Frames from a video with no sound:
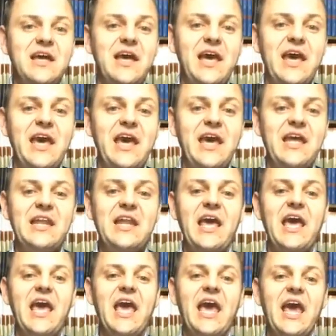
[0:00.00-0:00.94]
And
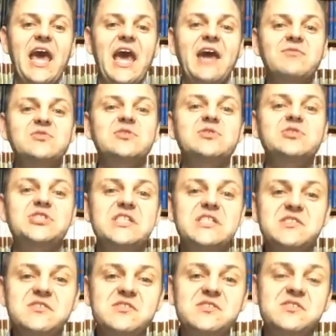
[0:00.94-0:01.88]
after
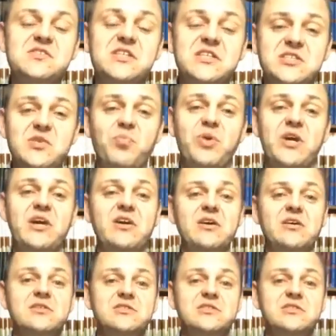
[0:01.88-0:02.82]
Jesus
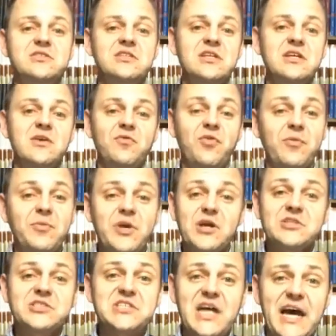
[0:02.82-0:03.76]
disappears from
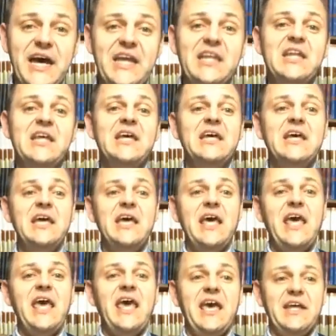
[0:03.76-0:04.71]
their sight,
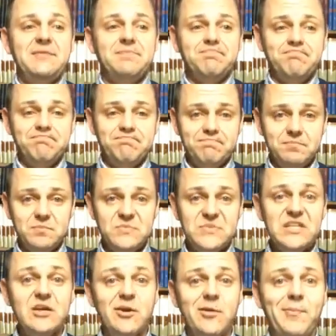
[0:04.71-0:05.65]
and
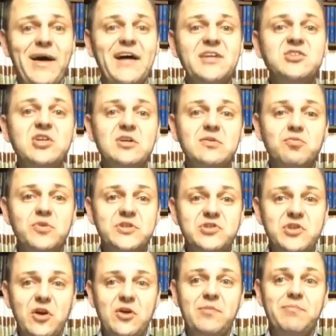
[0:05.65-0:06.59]
they're about to
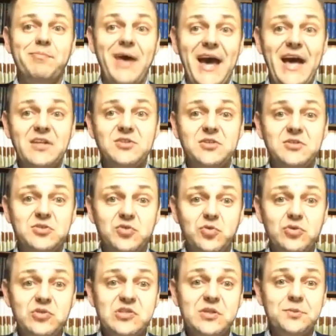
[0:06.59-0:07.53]
return back to
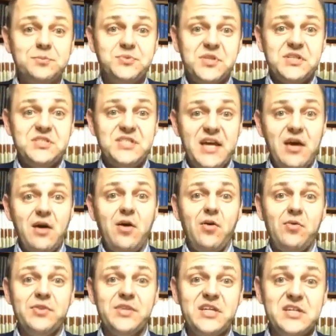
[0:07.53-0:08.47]
Jerusalem to
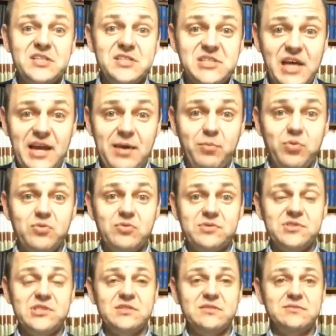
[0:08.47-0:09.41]
tell the
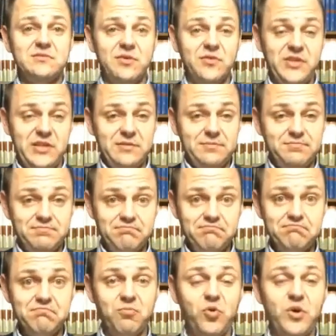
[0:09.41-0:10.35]
disciples
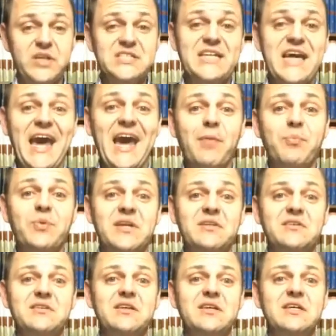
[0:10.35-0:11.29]
what has happened.